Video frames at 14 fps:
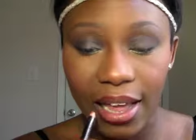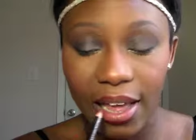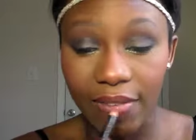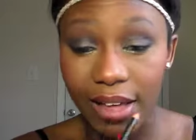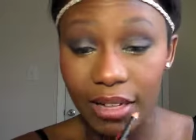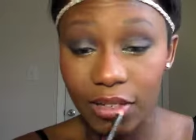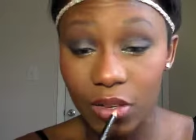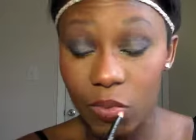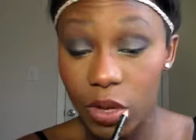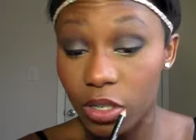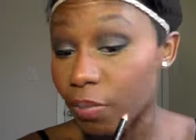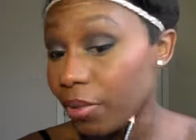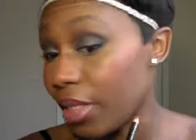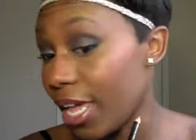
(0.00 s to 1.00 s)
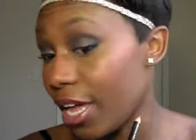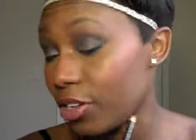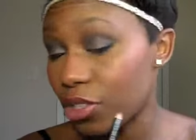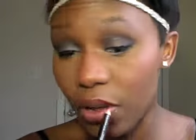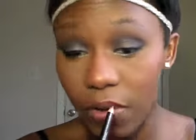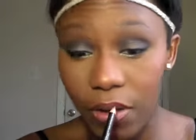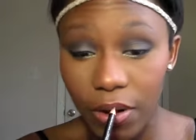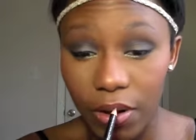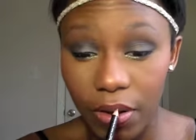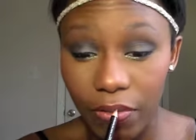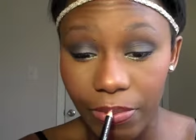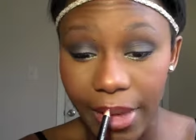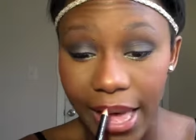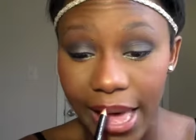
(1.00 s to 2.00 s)
I've got so much blingage going
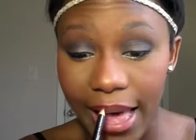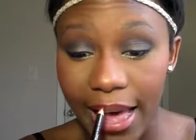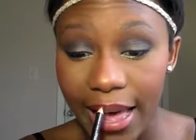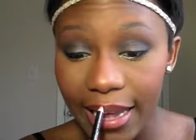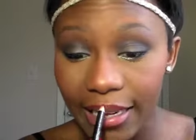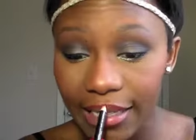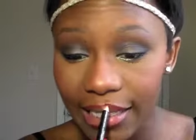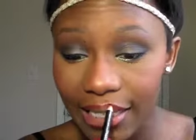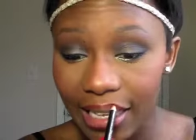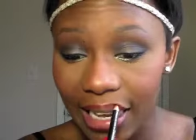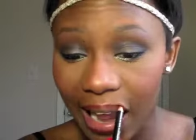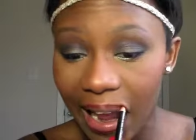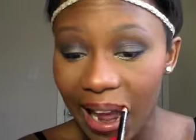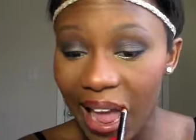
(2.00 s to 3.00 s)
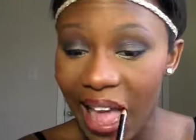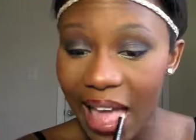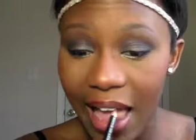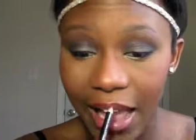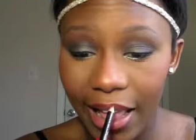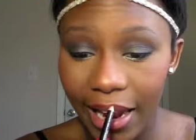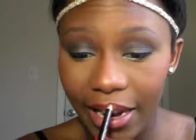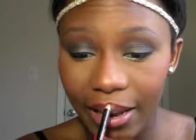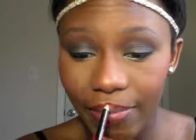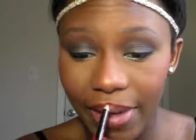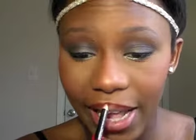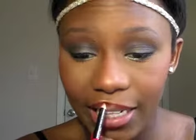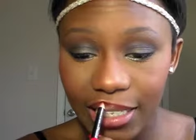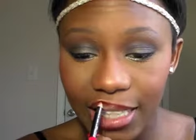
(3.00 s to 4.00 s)
on with my eyes I like to
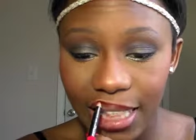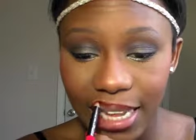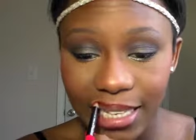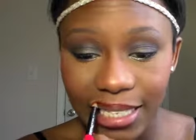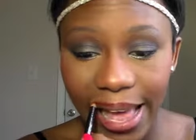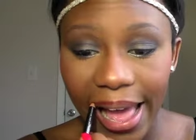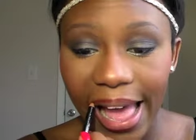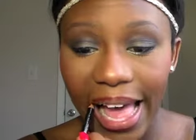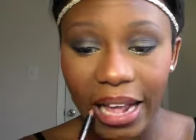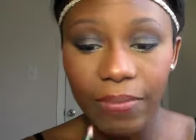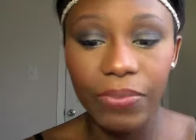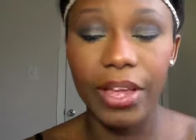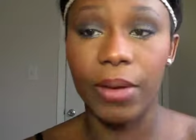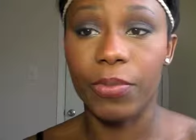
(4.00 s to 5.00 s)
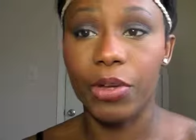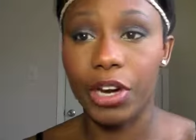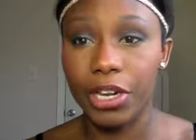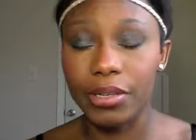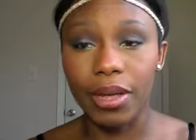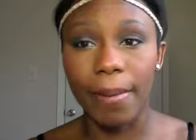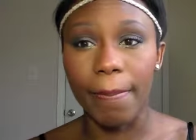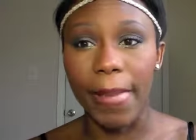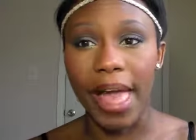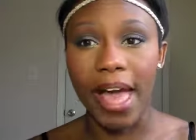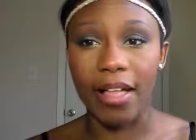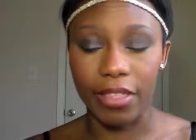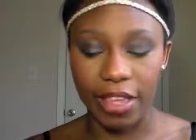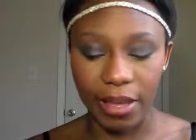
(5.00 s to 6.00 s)
balance things out I'm gonna use a
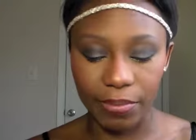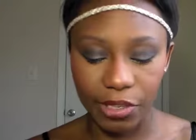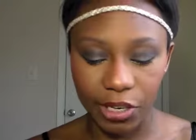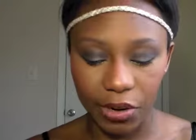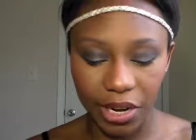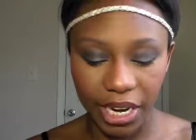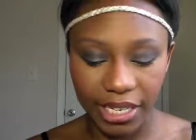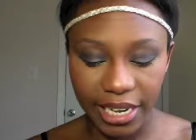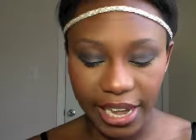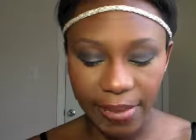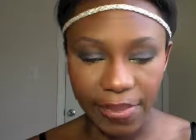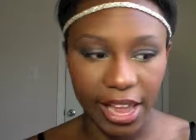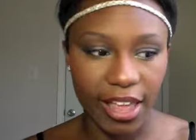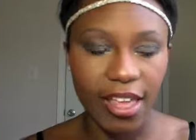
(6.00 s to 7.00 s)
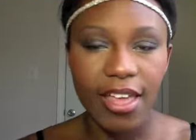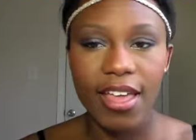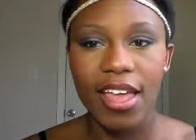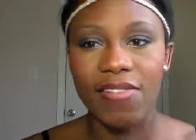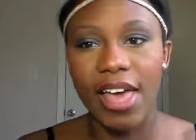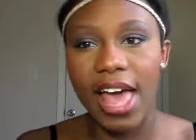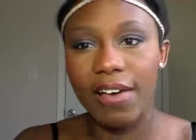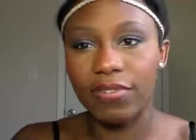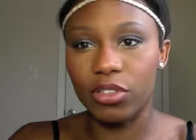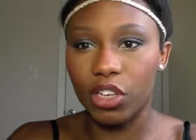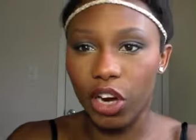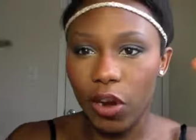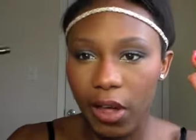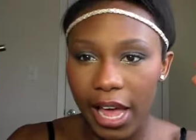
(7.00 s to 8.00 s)
matte lip so anytime like if I have
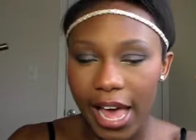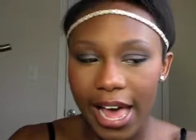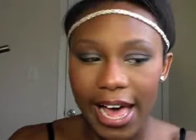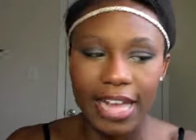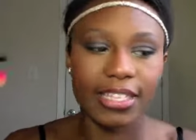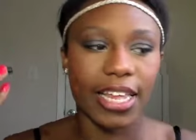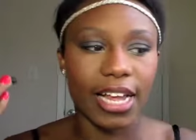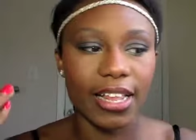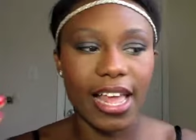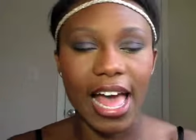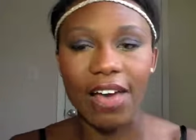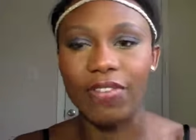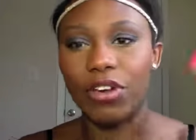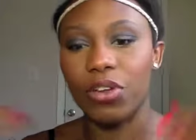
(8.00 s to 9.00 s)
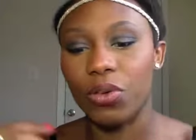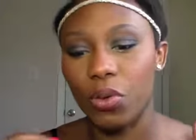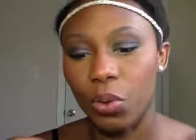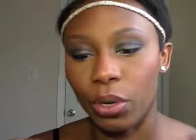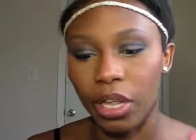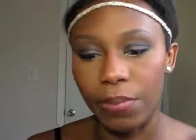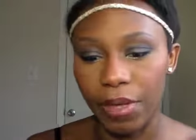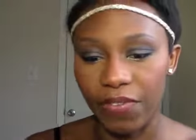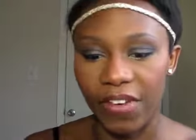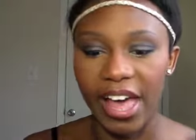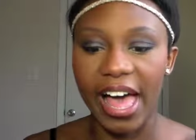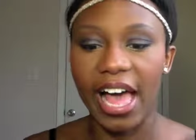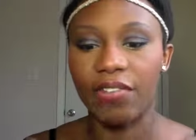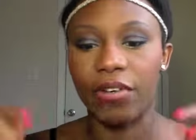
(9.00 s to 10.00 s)
dark eyes I like to have a nude lip if
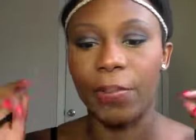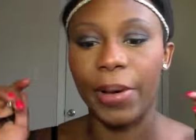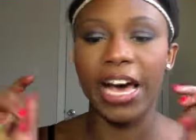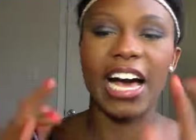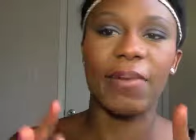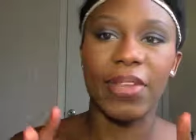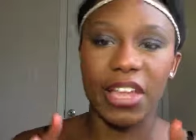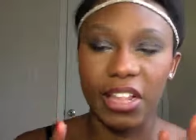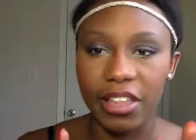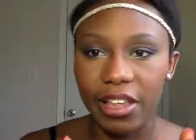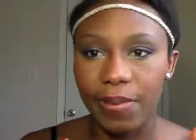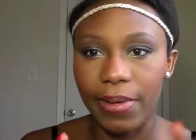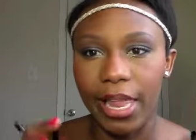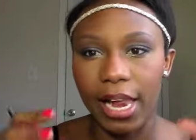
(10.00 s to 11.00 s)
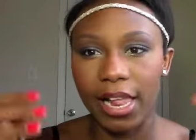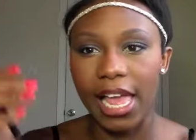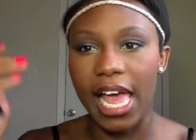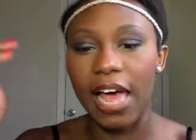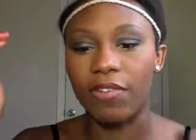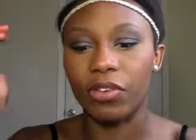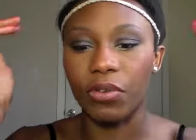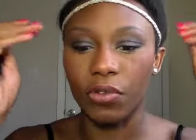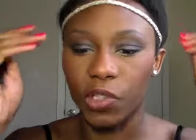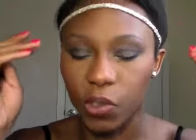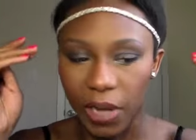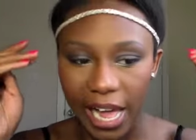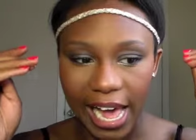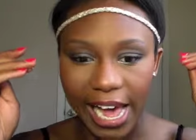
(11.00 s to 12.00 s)
I have a popping lip I like to have
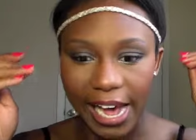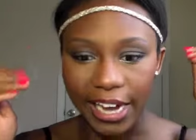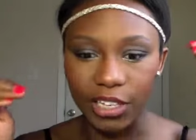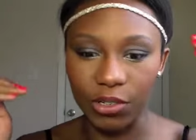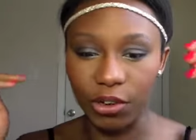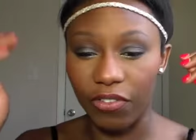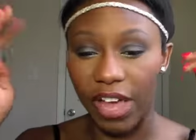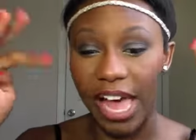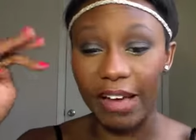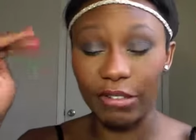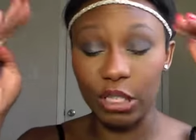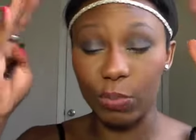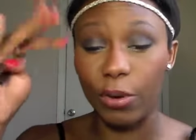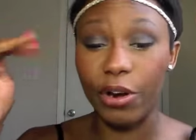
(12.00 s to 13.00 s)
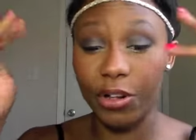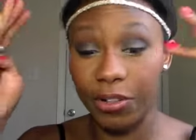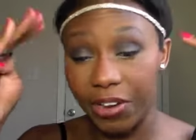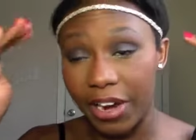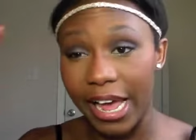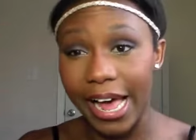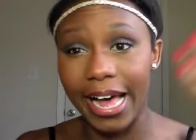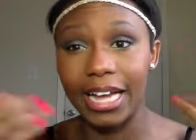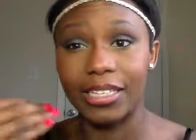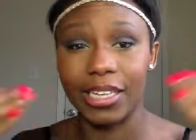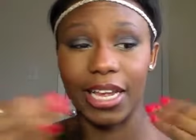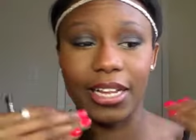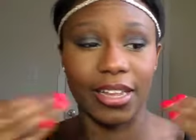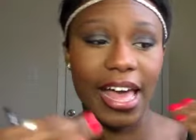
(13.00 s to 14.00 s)
neutral eyes or if I have sparkle in the
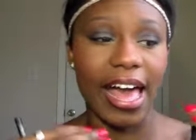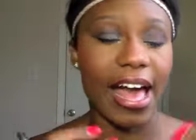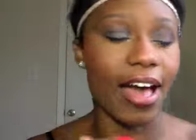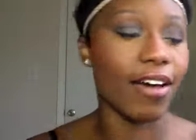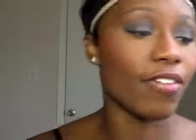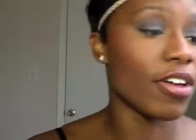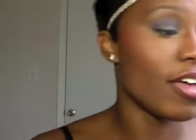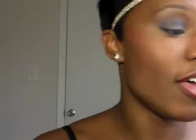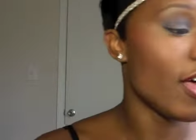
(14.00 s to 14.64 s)
eyes I like to have